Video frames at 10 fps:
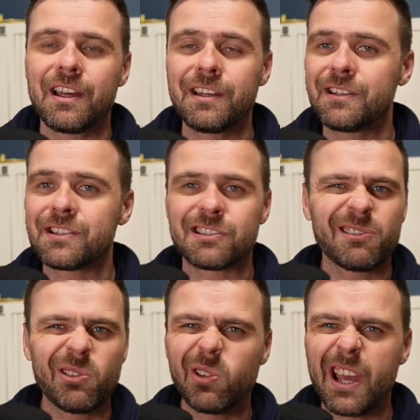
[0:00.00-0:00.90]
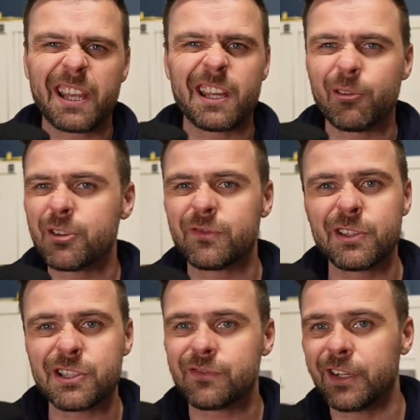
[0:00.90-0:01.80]
it is still like a Heroes
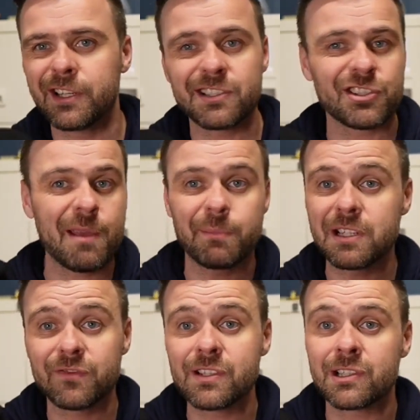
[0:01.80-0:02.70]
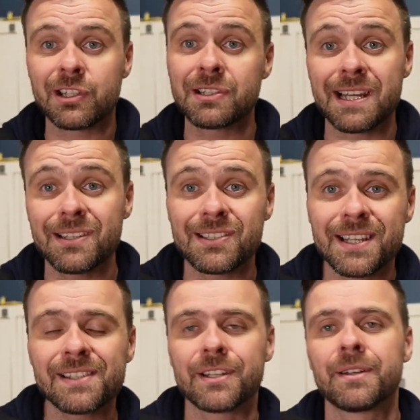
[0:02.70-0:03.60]
versus Villains, Champions versus Contenders
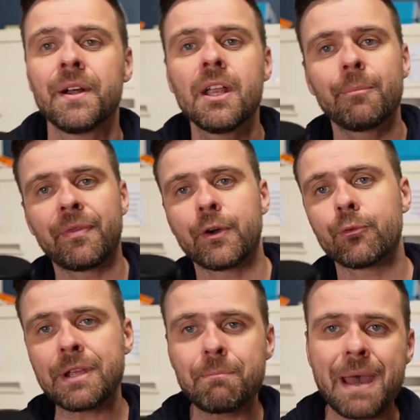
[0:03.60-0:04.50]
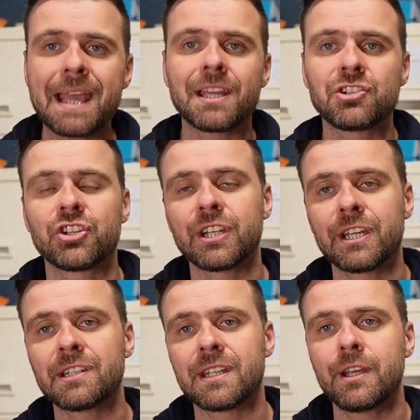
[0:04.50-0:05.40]
season, but they're repackaging
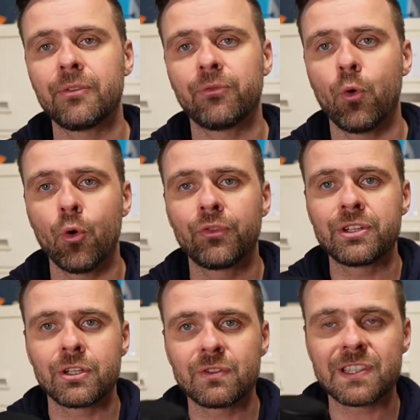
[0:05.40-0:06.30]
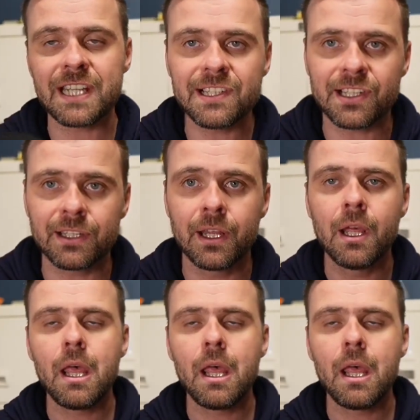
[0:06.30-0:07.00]
it here for the new season.